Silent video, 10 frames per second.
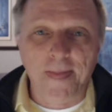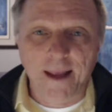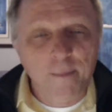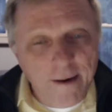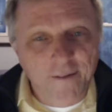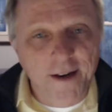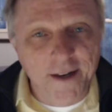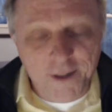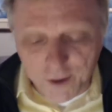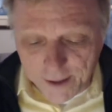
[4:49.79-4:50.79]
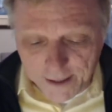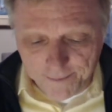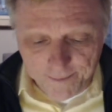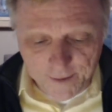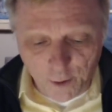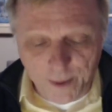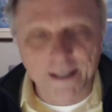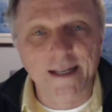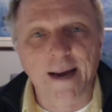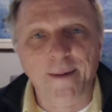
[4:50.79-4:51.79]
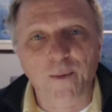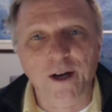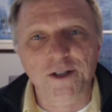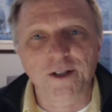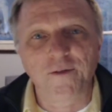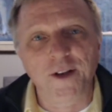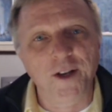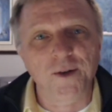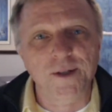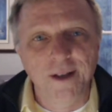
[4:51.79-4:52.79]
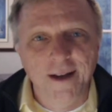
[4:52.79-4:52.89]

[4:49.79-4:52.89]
You might find it interesting. A little bit of time on watching the videos.